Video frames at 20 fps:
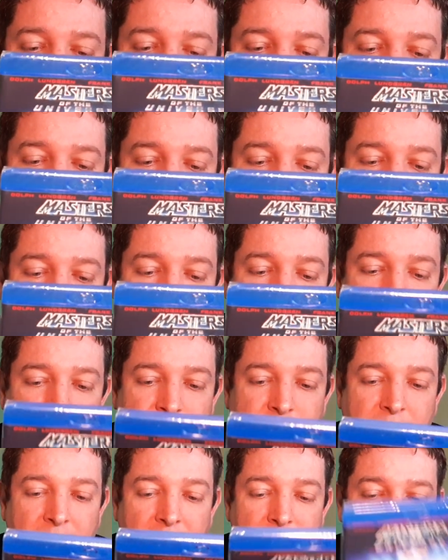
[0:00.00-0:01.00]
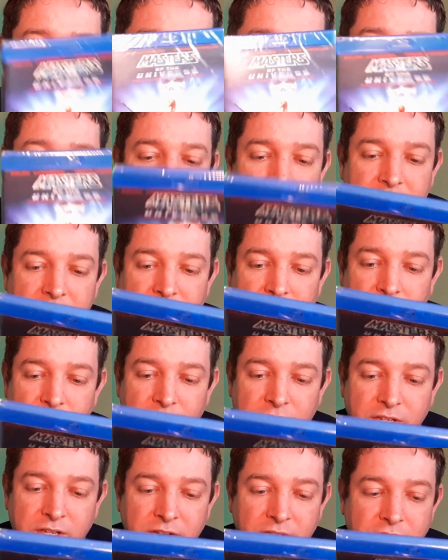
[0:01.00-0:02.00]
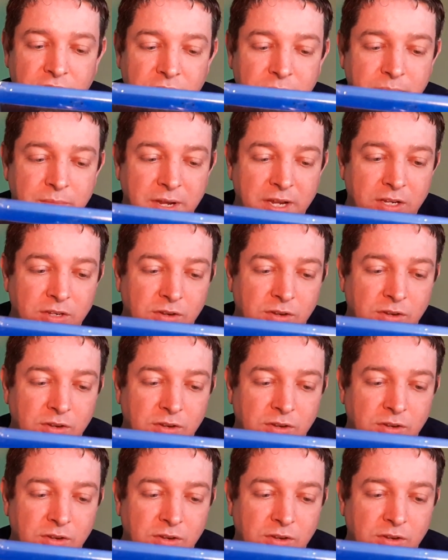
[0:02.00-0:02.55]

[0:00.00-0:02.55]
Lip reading: the British release, but it plays. It's obviously Region B,